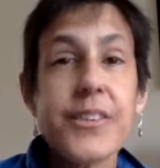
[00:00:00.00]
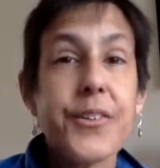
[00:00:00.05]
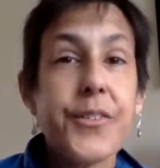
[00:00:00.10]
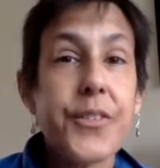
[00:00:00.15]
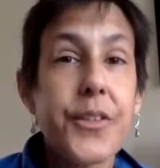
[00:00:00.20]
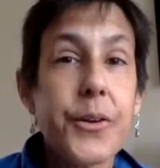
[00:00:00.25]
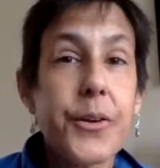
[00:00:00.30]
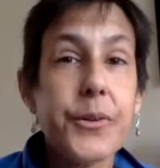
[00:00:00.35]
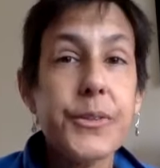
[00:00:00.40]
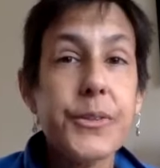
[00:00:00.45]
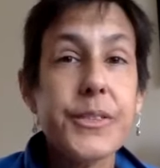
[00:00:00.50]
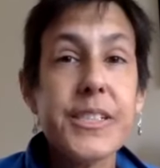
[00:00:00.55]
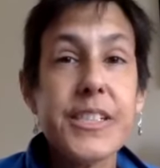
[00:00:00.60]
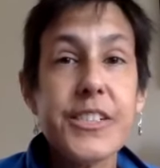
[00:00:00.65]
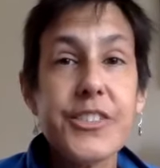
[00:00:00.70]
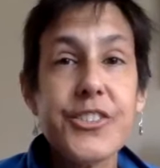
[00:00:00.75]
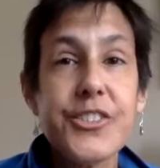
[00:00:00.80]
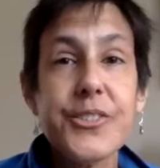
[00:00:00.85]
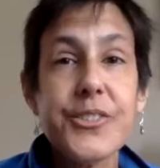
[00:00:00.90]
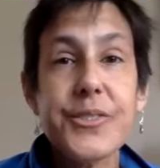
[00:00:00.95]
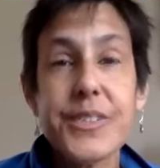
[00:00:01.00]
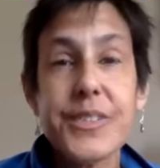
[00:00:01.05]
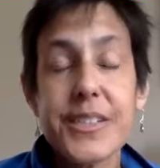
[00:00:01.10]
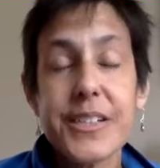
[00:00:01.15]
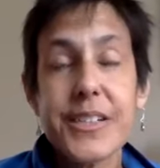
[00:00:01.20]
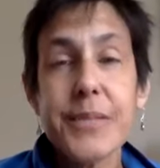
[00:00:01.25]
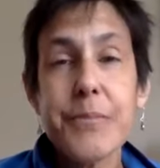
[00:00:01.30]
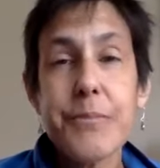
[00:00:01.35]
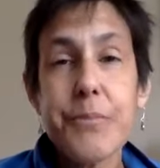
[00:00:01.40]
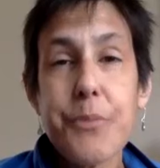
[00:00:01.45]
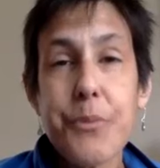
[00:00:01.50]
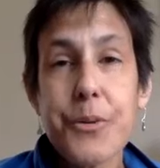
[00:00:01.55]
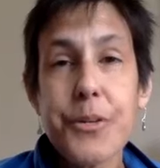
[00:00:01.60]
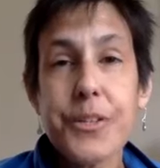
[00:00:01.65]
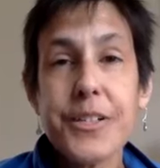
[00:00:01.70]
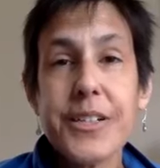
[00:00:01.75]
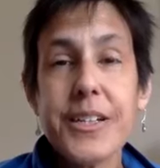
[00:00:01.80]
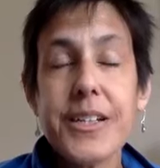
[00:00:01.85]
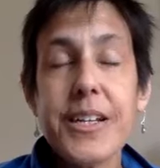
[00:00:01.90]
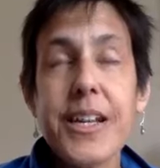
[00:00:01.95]
are those issues still
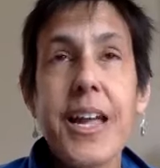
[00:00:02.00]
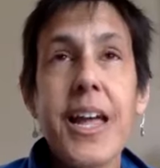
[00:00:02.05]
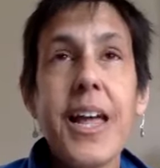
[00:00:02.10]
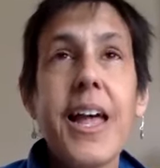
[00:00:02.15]
important?